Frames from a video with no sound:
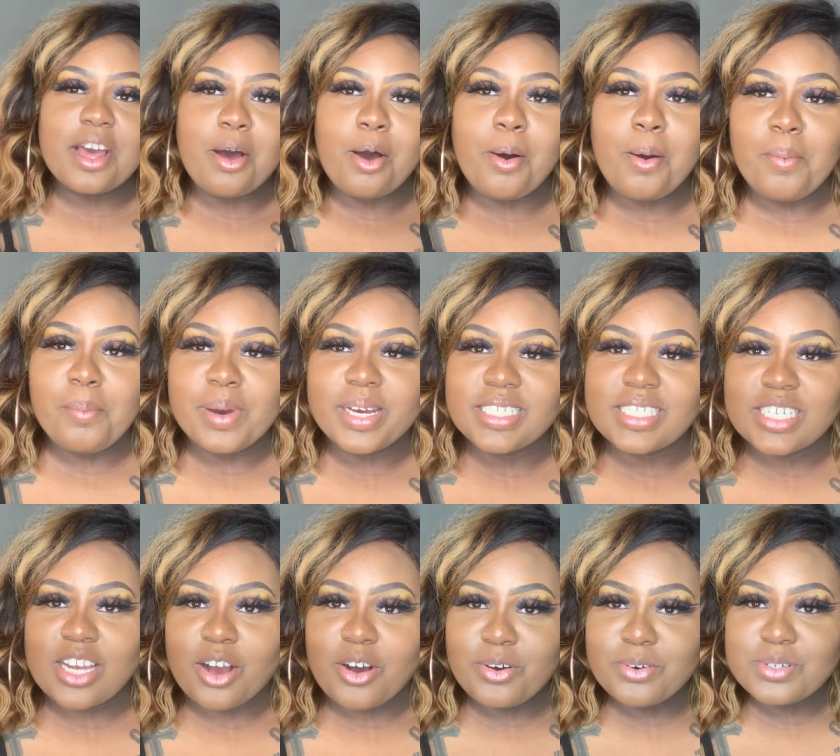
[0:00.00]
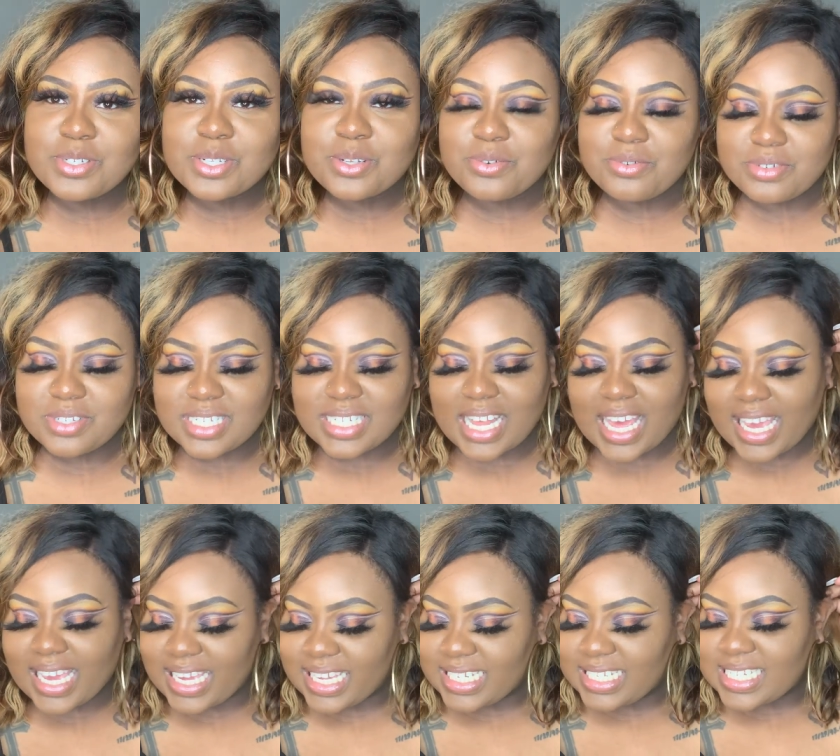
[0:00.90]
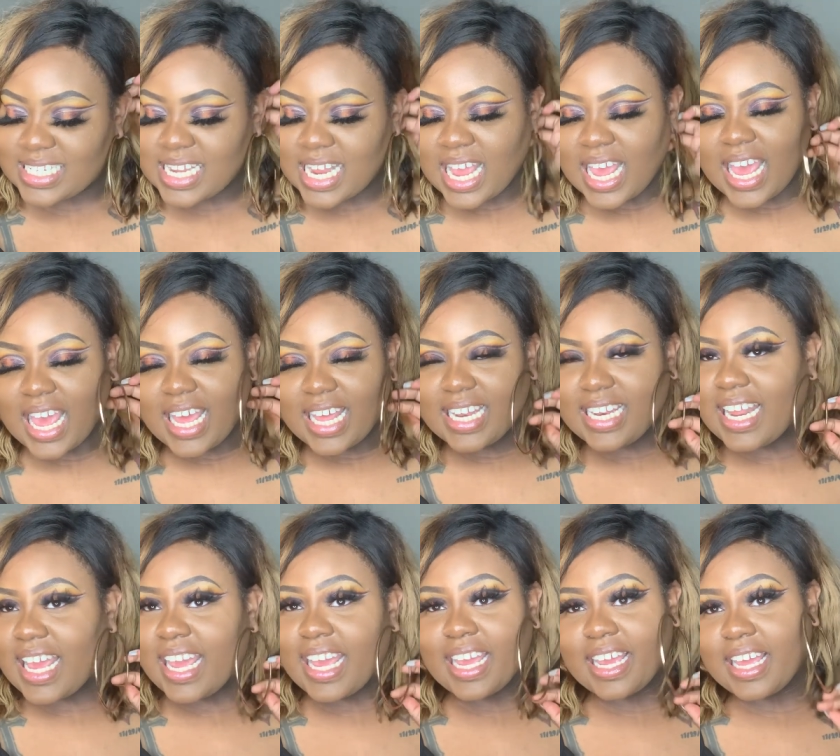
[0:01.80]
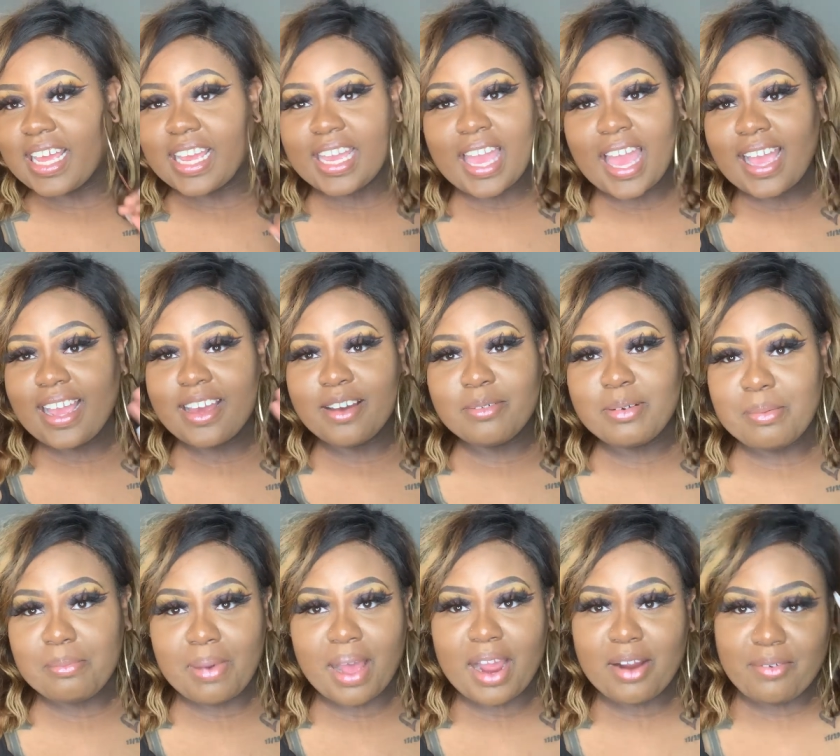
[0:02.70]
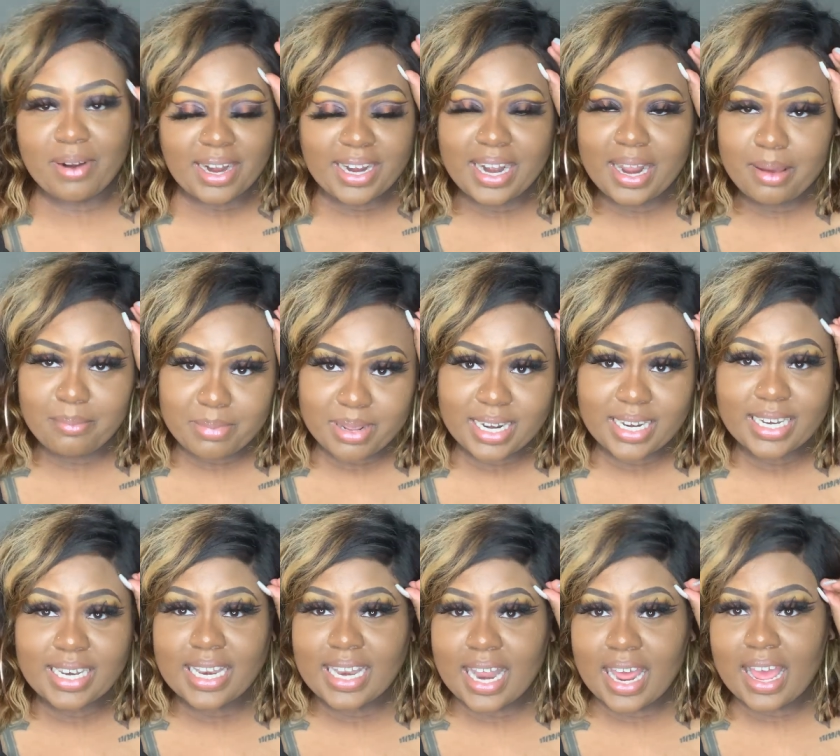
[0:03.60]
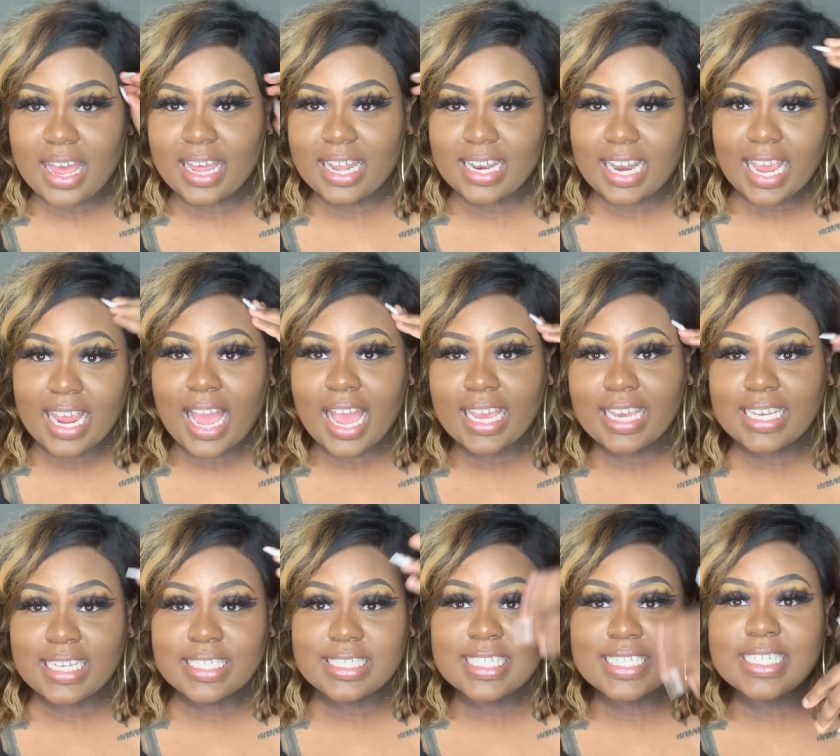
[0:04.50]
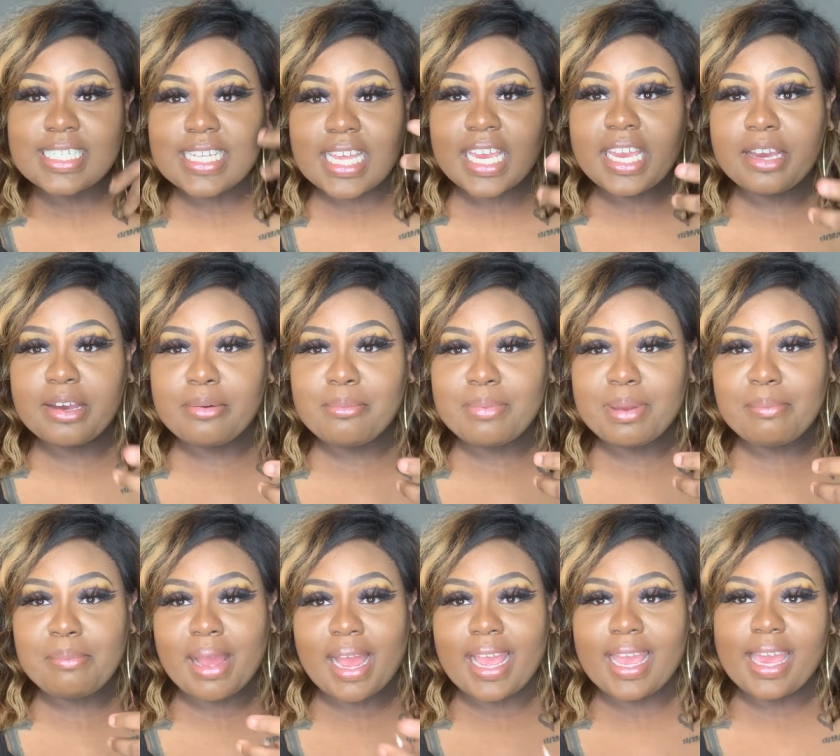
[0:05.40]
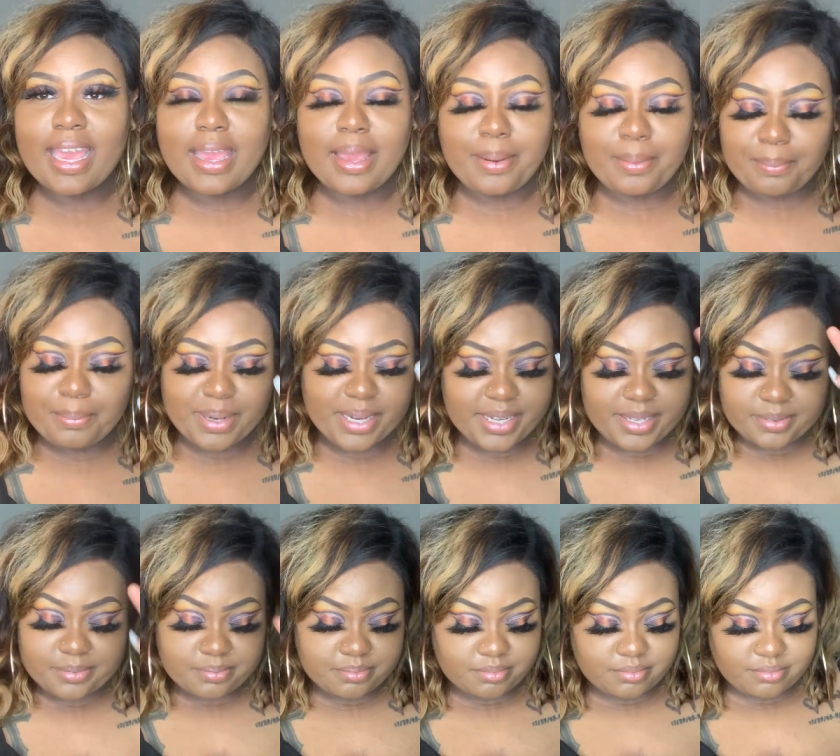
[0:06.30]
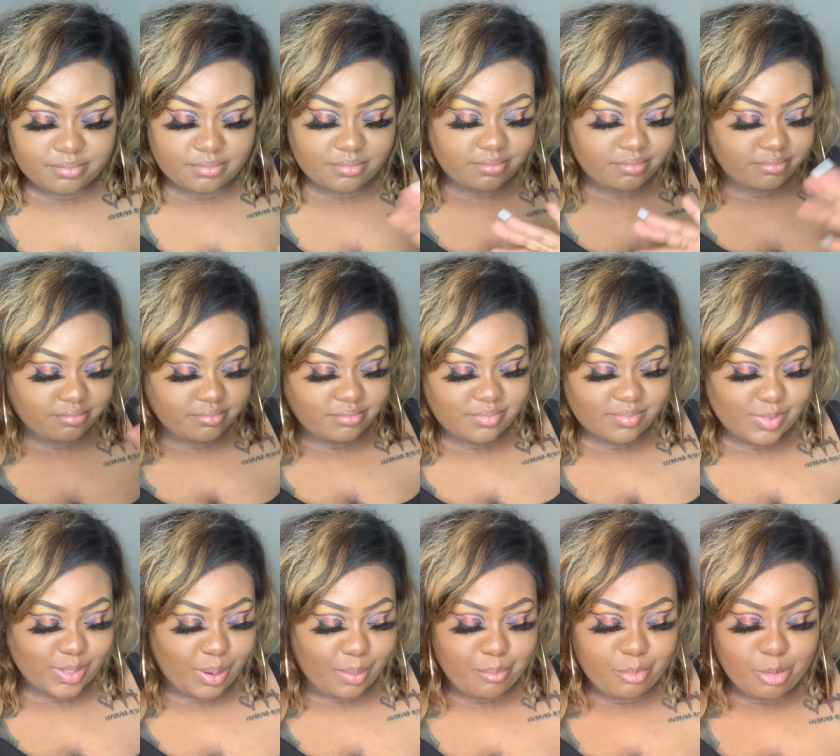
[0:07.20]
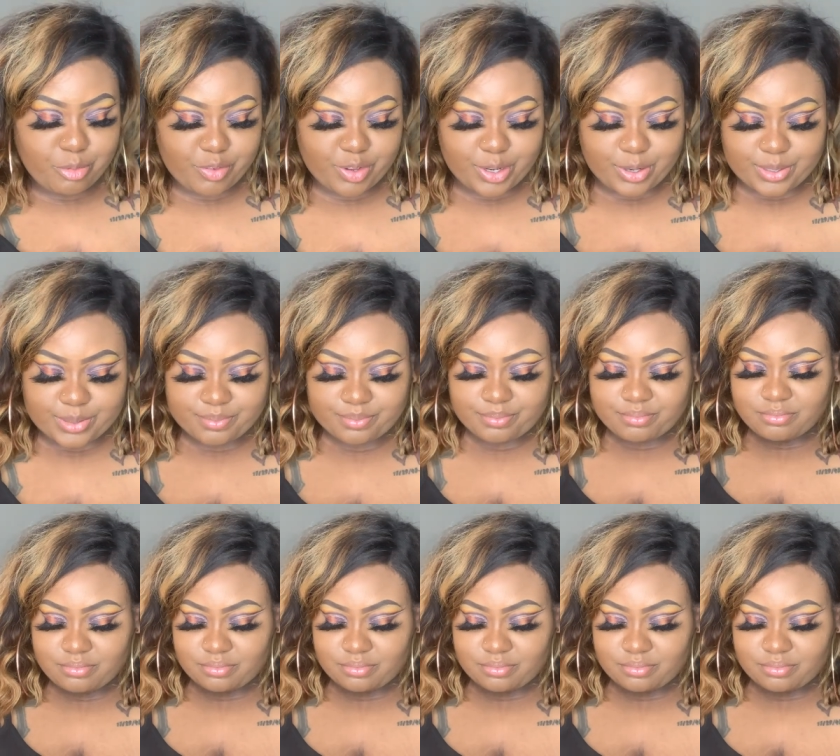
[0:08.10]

a whole bunch of old school sayings that can't come to mind right now, but like I can see them in my head, but moving on.